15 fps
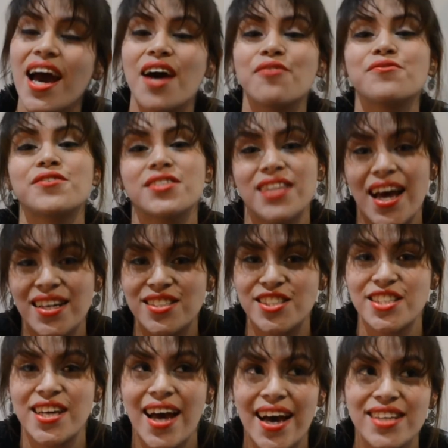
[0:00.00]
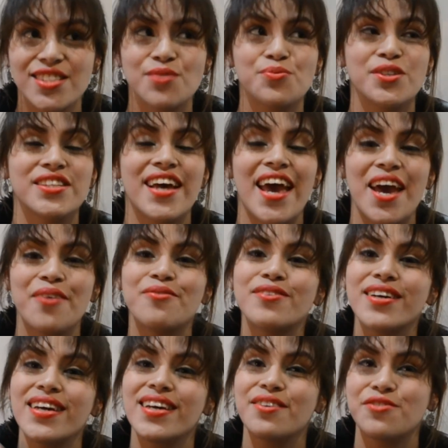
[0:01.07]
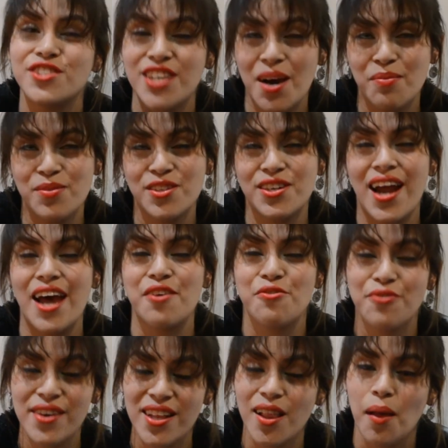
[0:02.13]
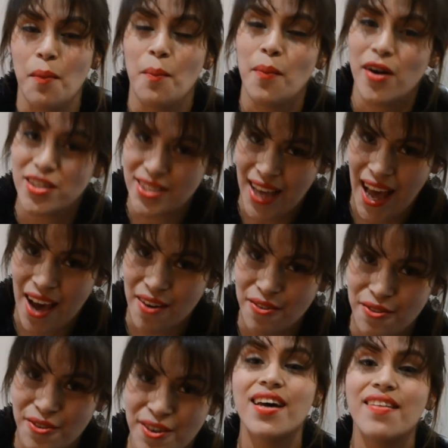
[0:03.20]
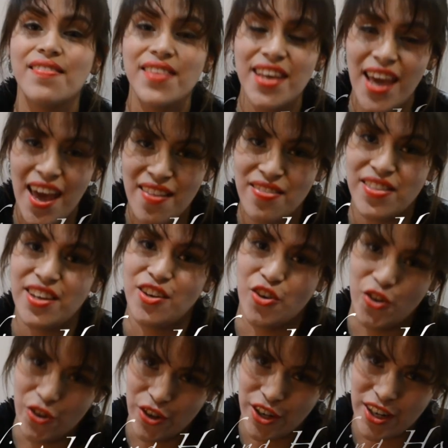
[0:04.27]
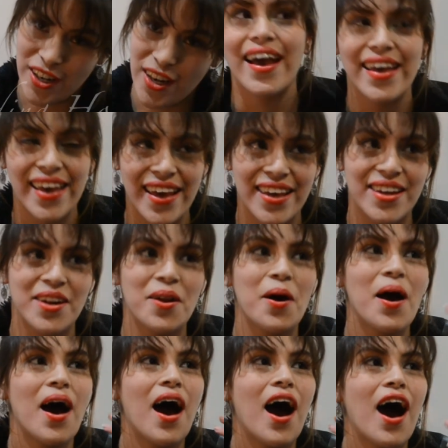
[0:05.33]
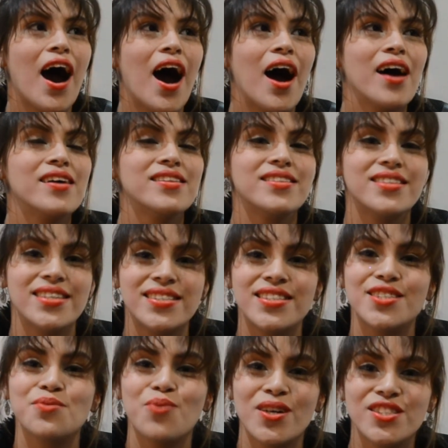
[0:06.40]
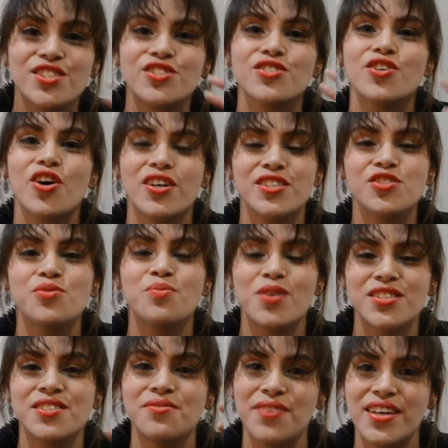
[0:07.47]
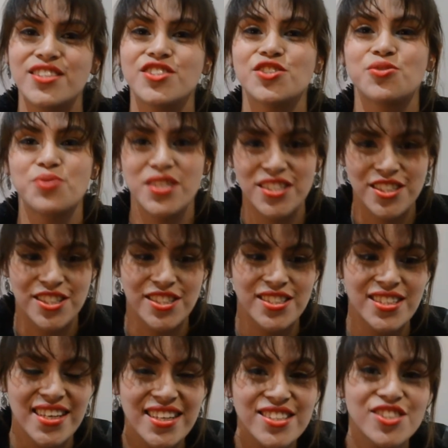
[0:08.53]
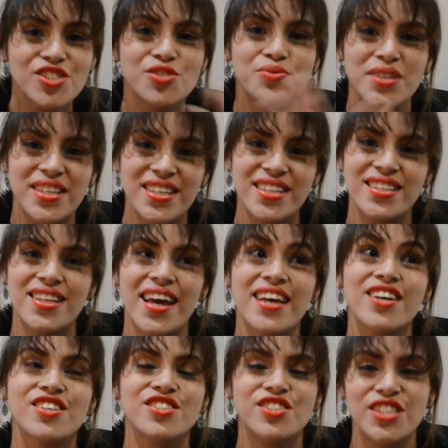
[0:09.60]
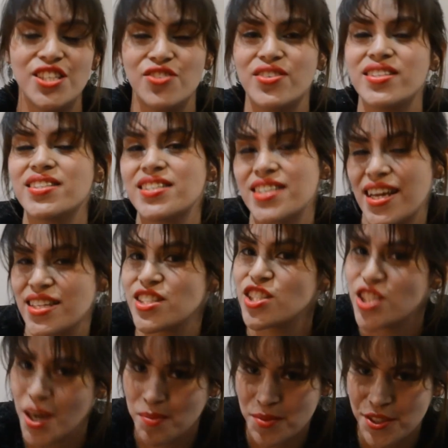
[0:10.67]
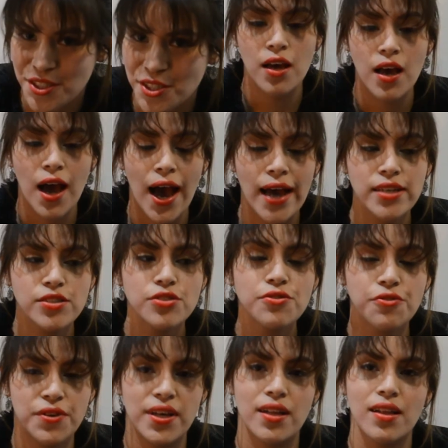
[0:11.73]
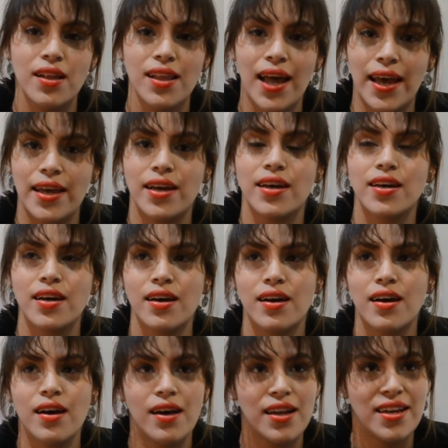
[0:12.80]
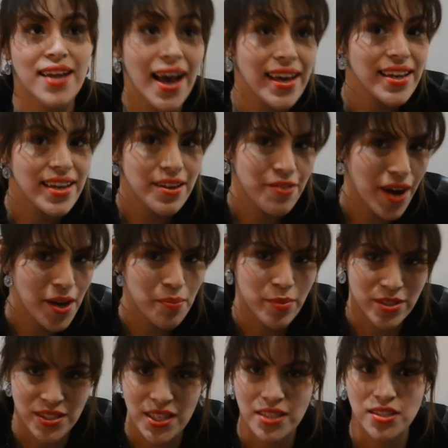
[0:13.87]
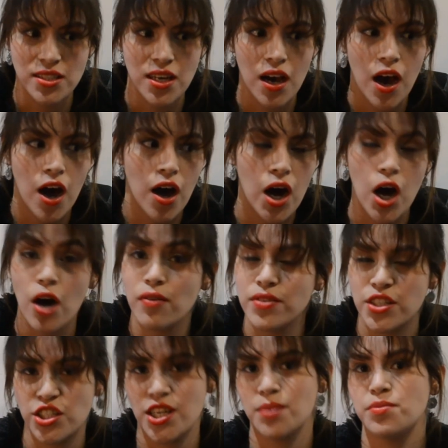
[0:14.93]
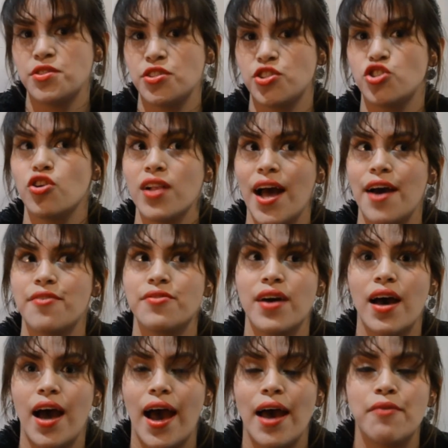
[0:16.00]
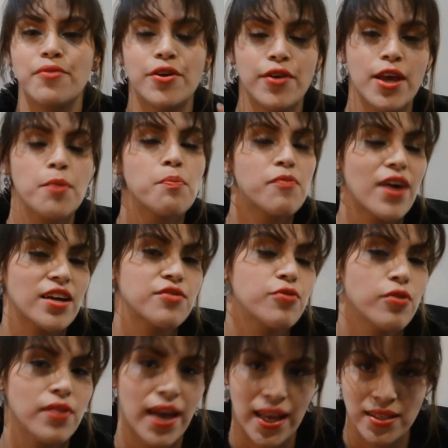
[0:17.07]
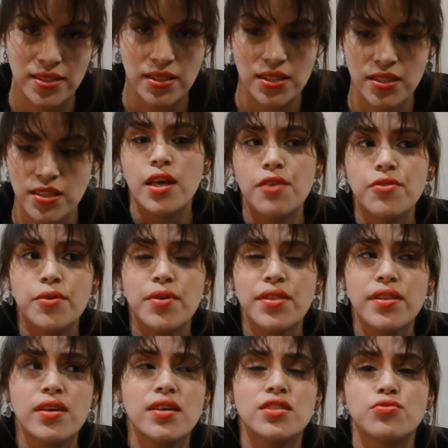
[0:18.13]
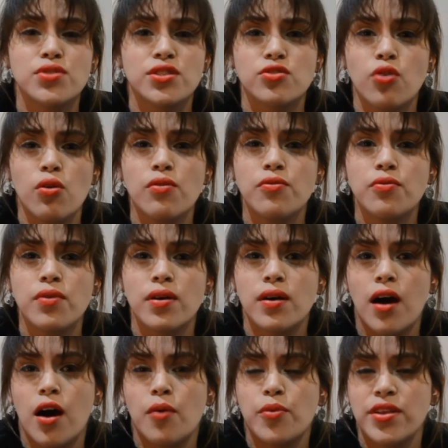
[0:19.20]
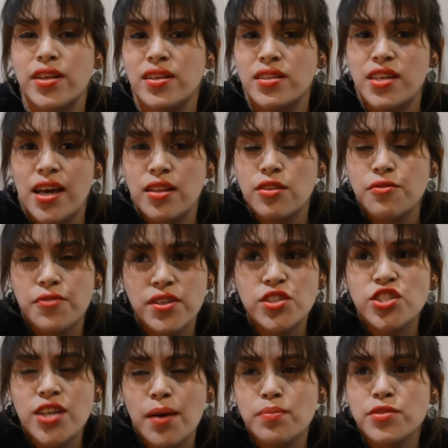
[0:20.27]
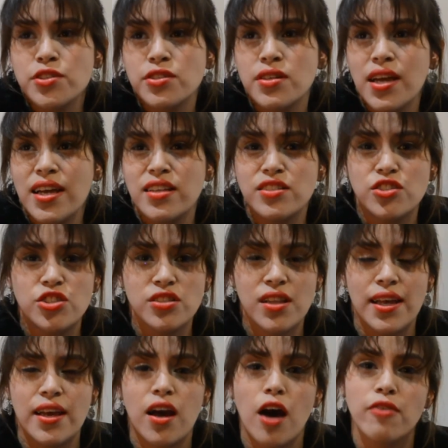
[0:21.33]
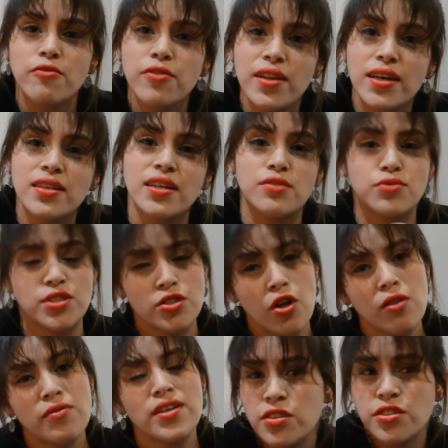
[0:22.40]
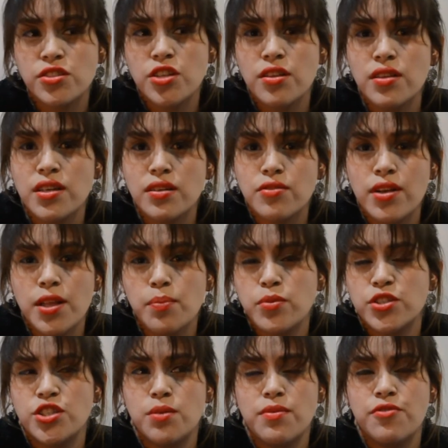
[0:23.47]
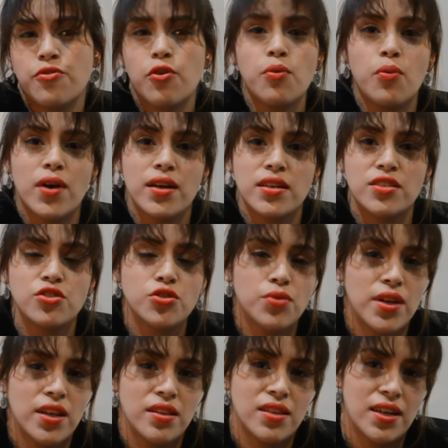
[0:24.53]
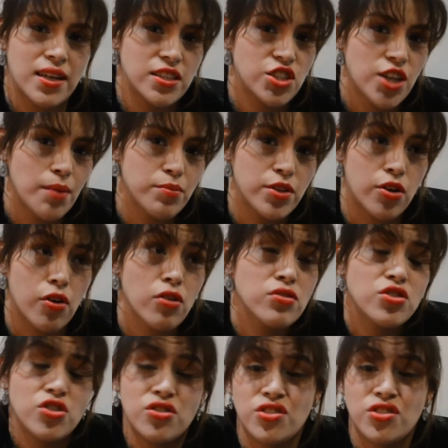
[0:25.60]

after that, she has what every chapter I feel must have, the ending hook. Again, this is what you're going to motivate your readers into reading and continuing the next chapter. I do feel like 95% of the chapters should have a very impactful ending. If everything is resolved within the end of each chapter and it's just like conflict and resolving, there's nothing really pushing me forward into reading the next chapter or into